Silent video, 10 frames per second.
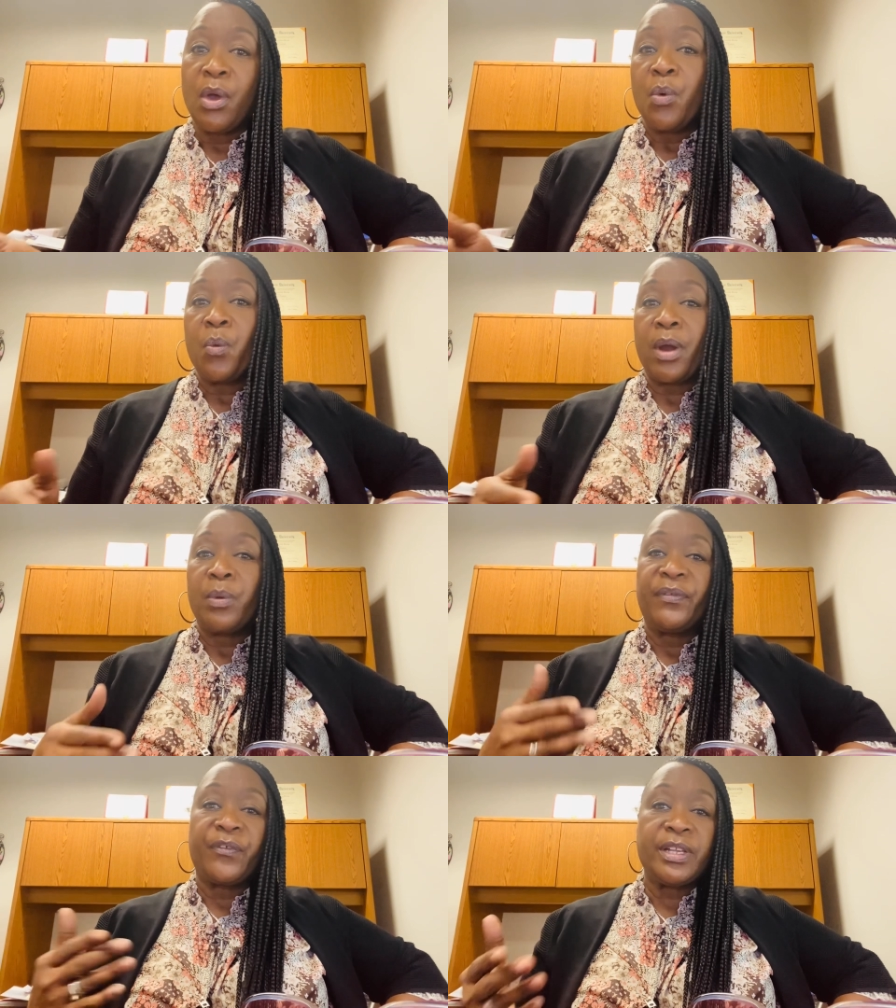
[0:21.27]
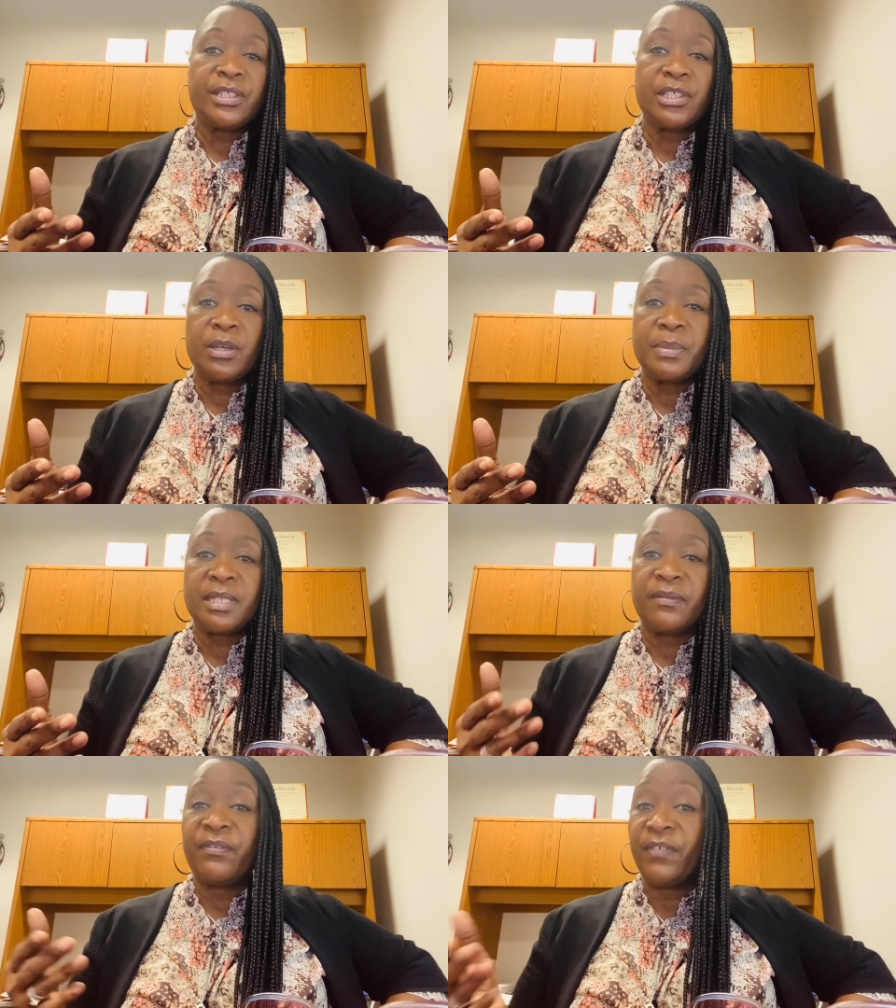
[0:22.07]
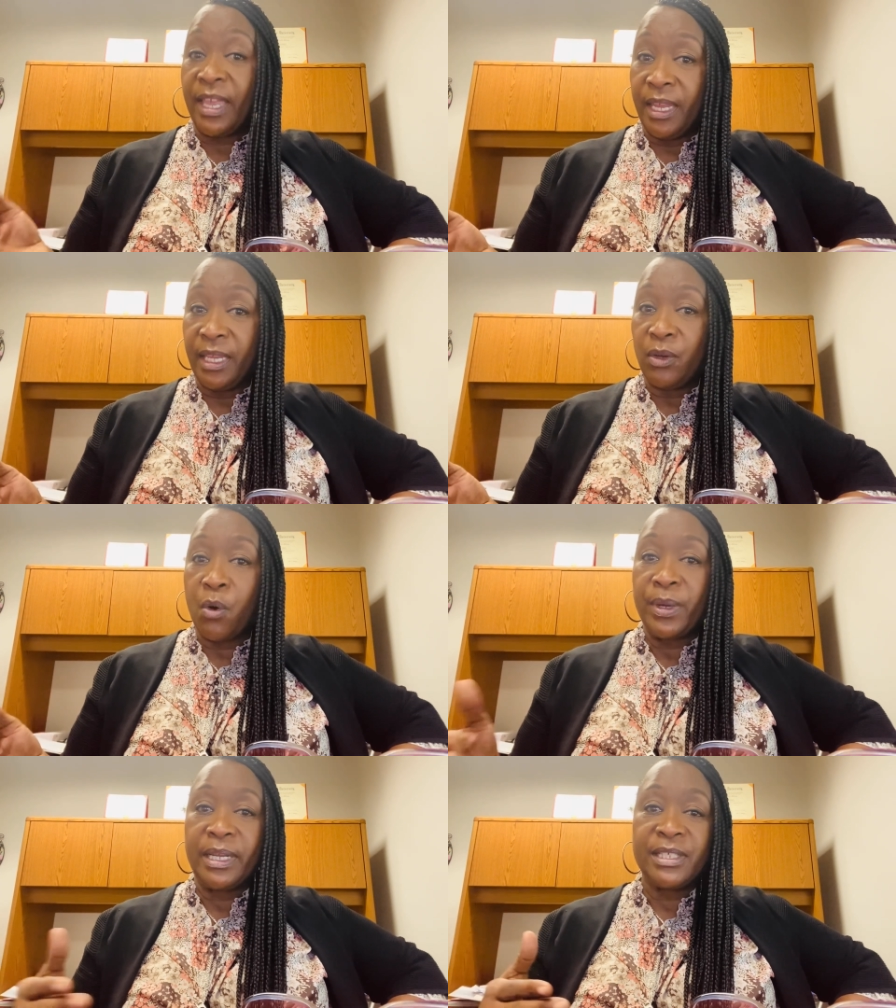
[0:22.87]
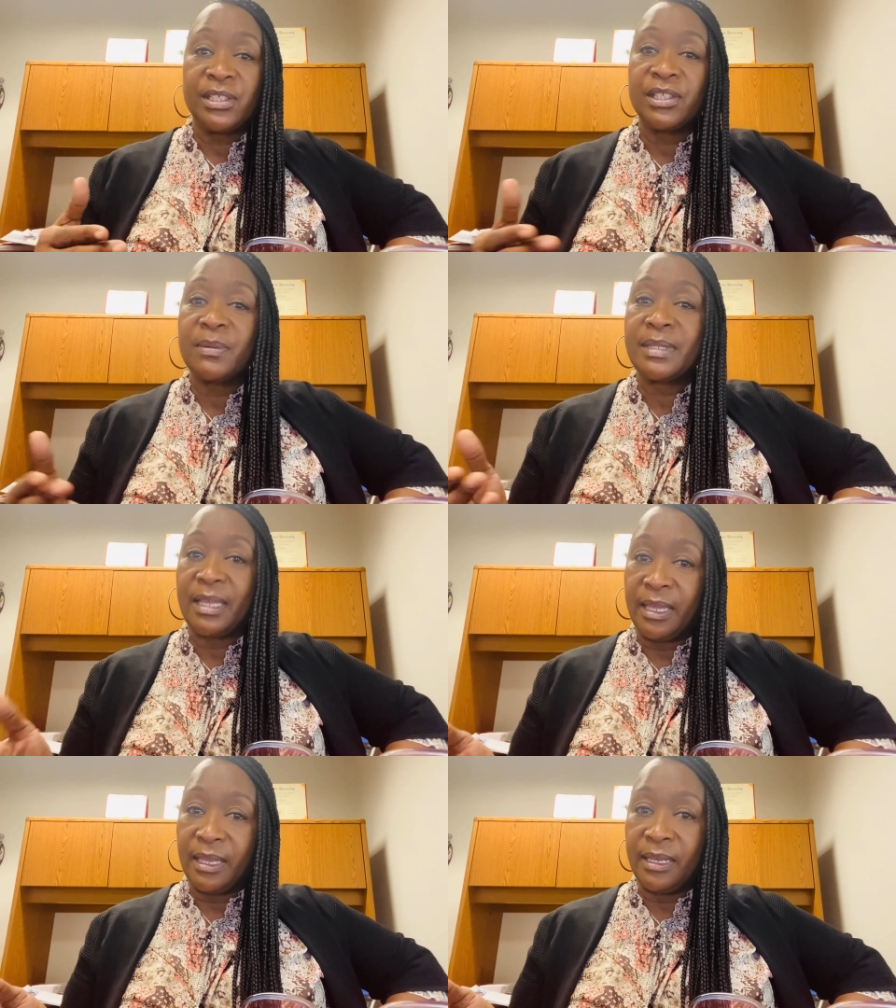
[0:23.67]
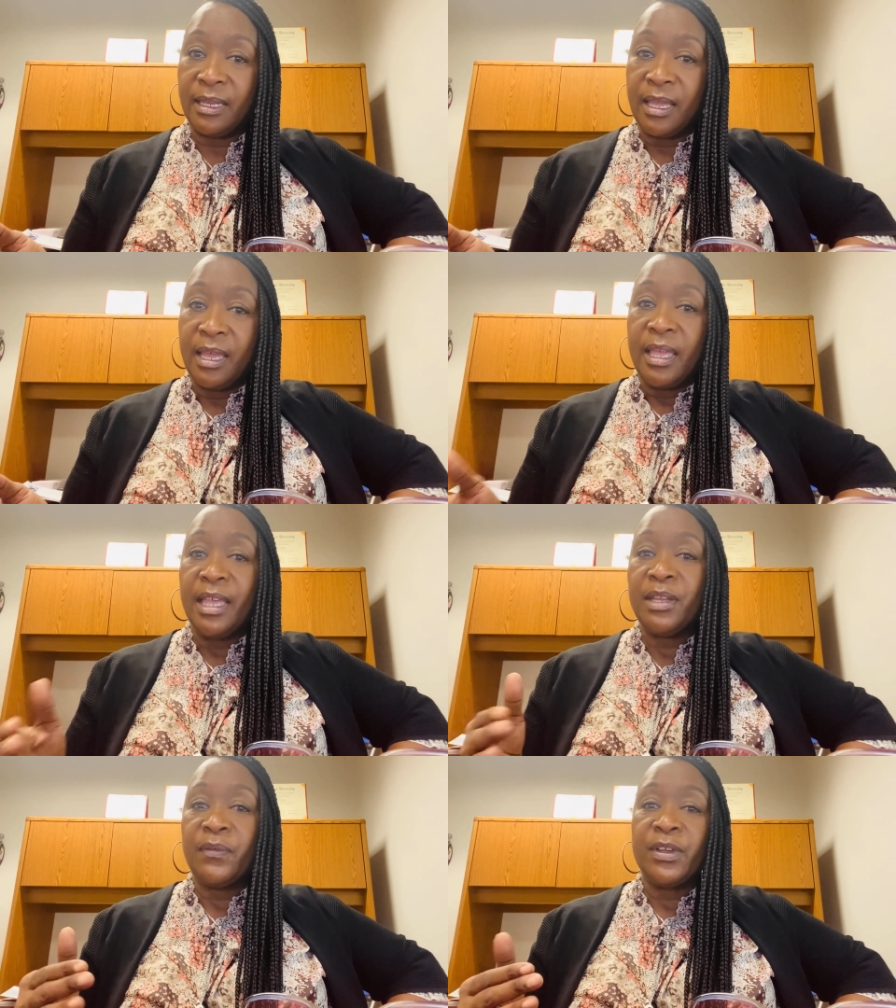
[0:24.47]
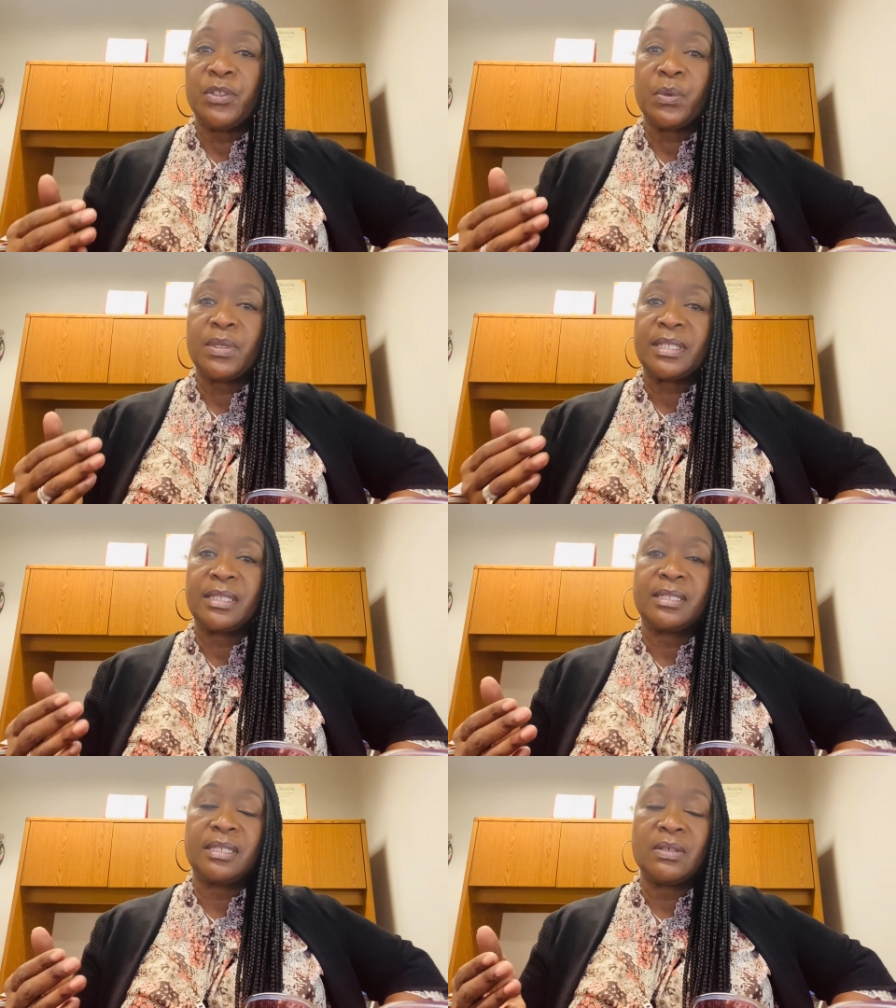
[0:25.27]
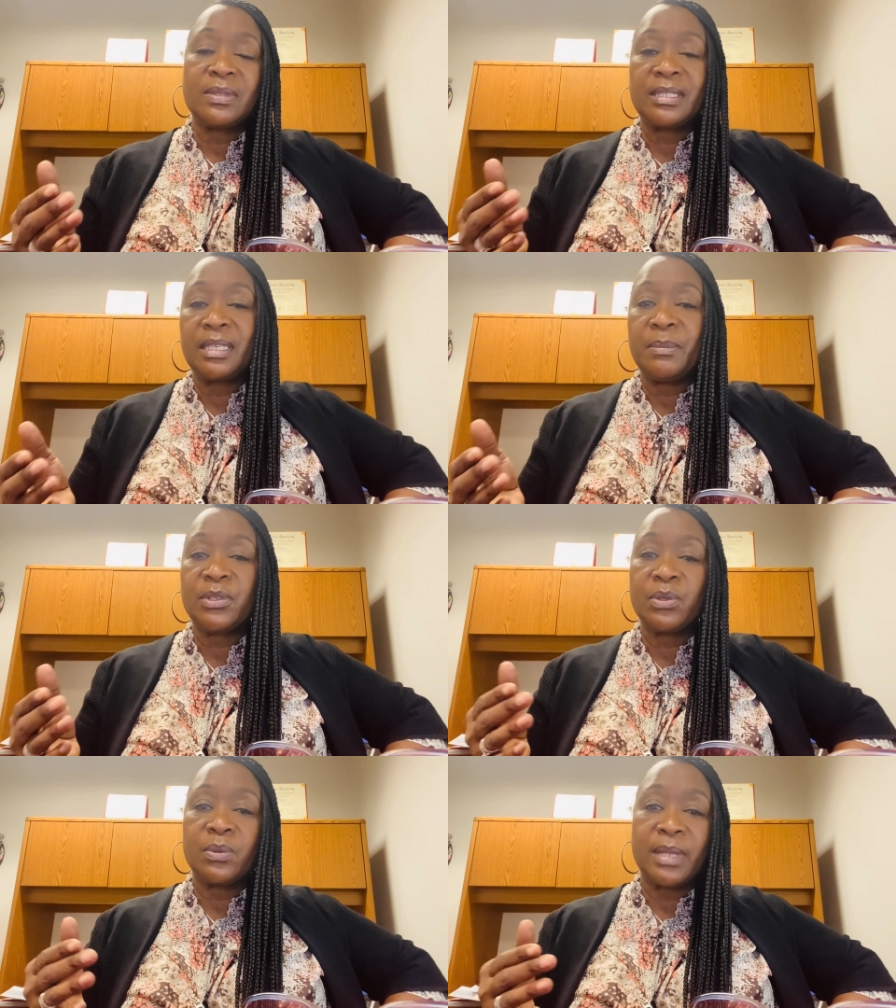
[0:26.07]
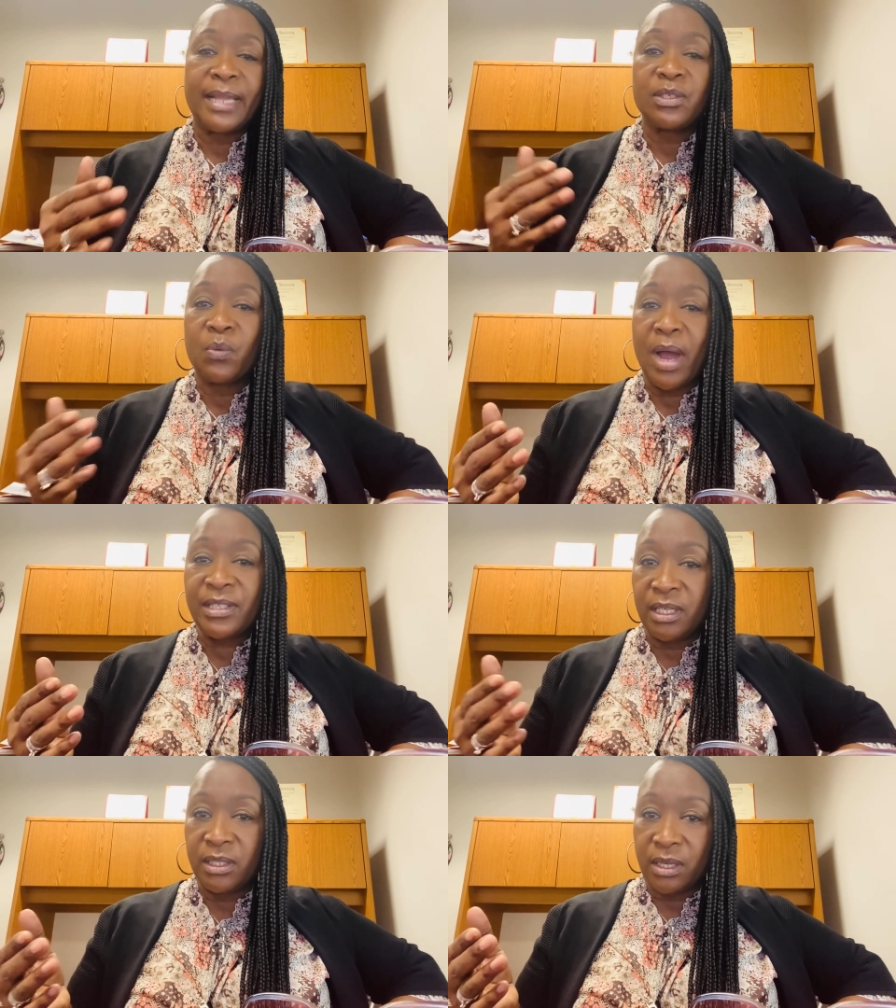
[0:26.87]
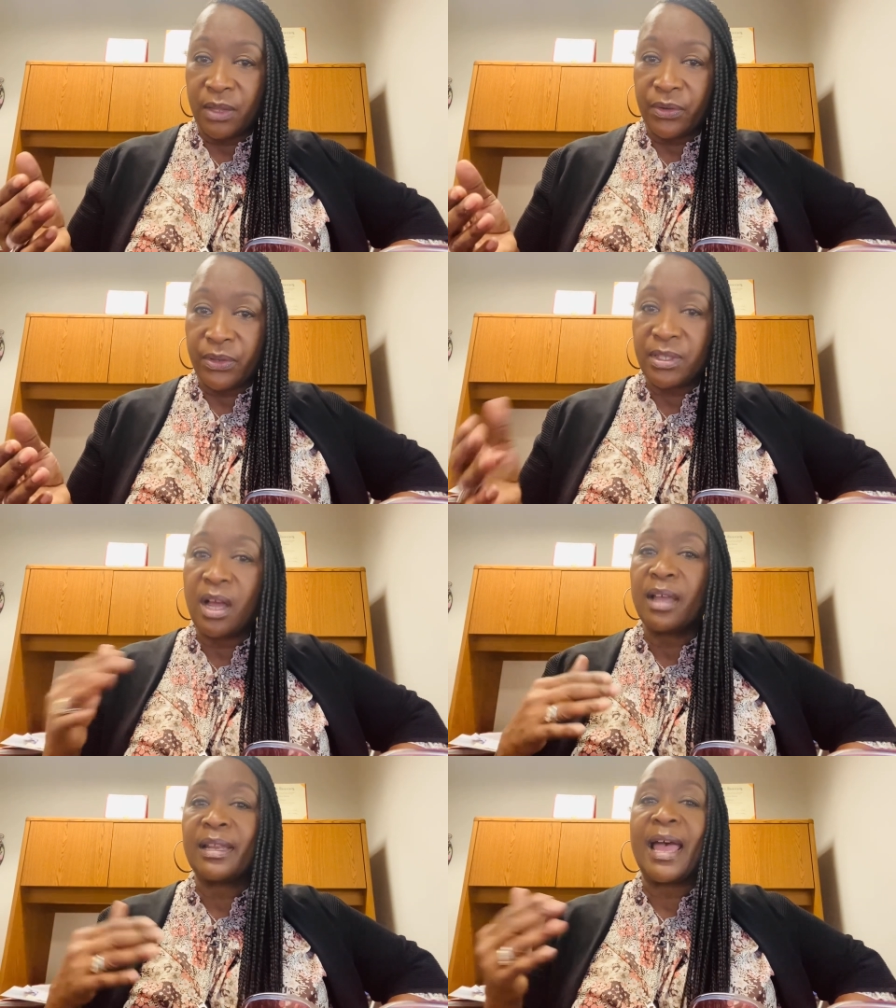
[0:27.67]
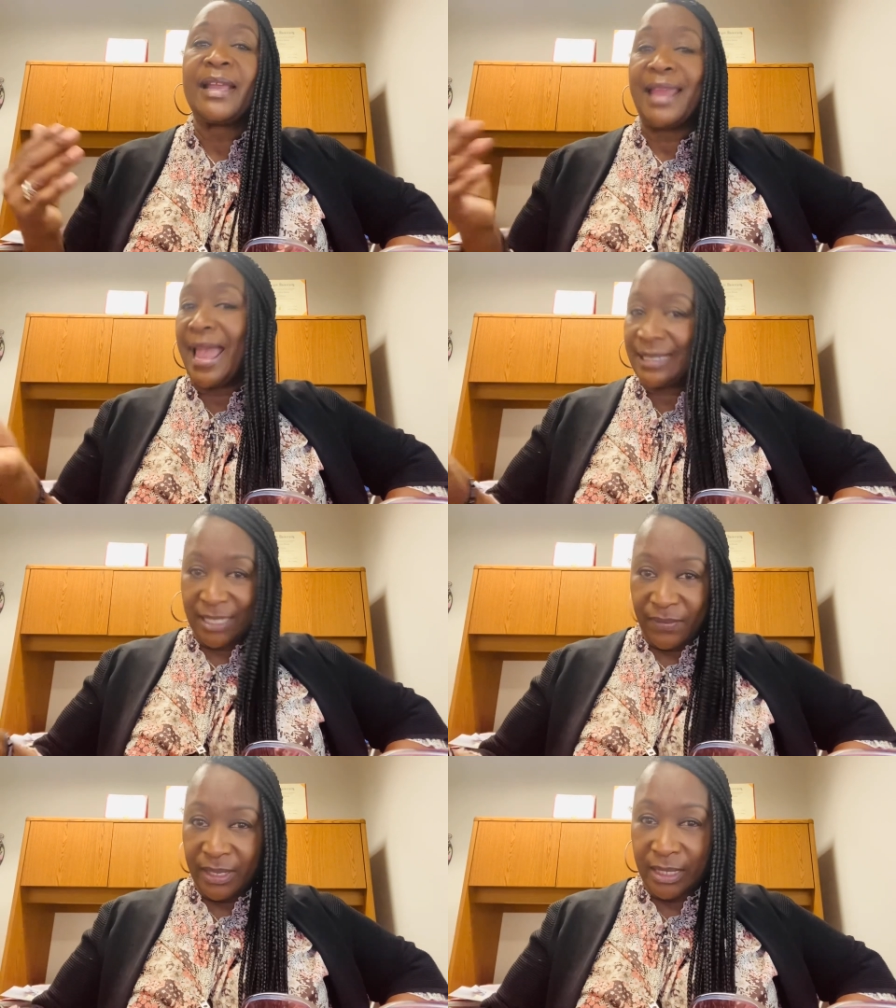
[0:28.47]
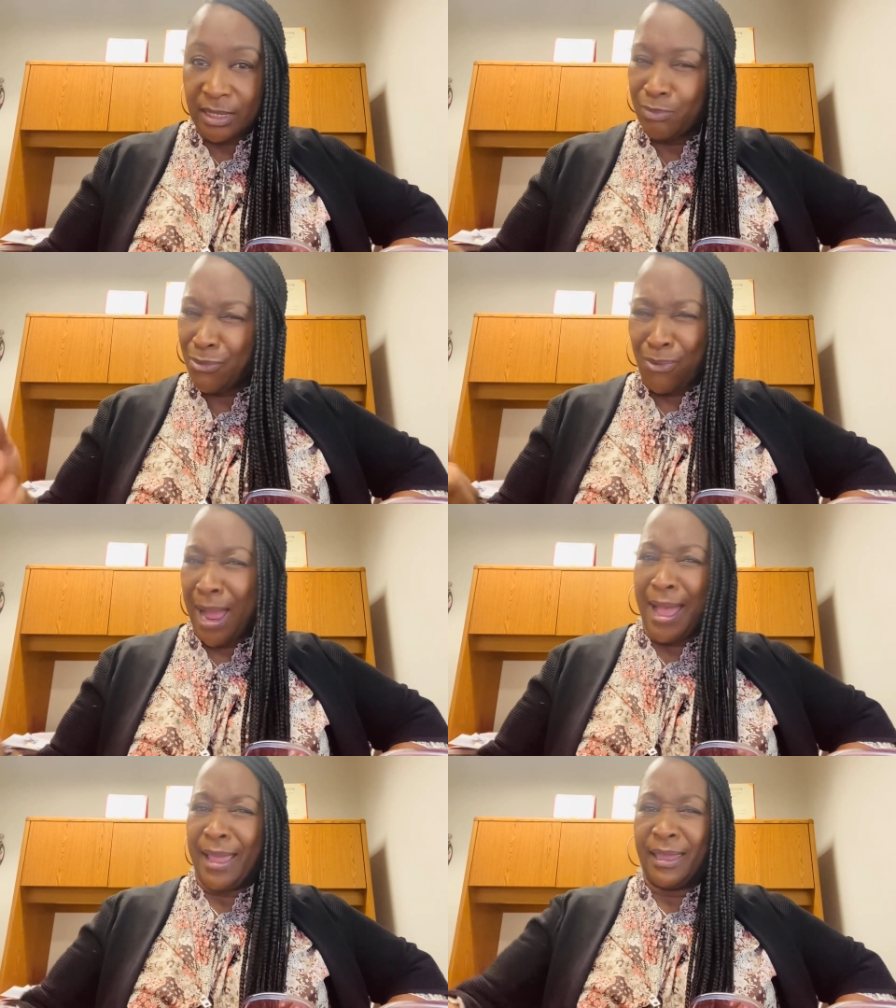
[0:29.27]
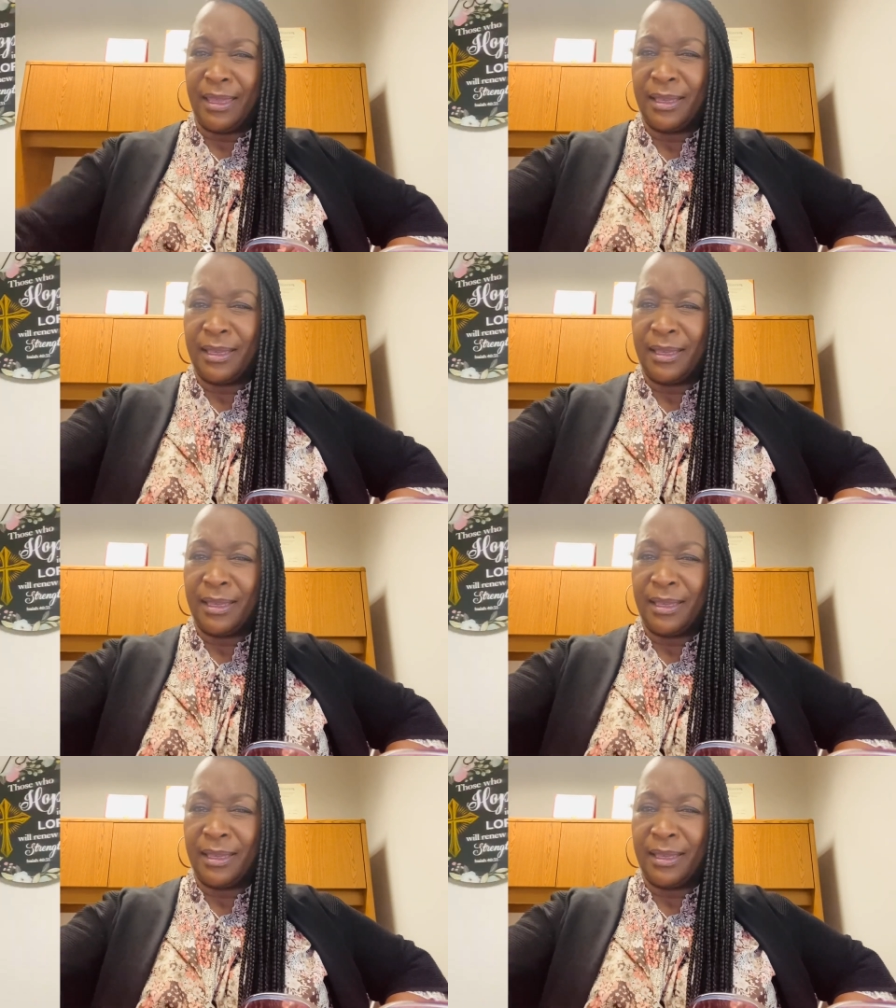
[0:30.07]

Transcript: where when friendships fade or relationships end, individuals still seem to like to watch each other's online activities. But why?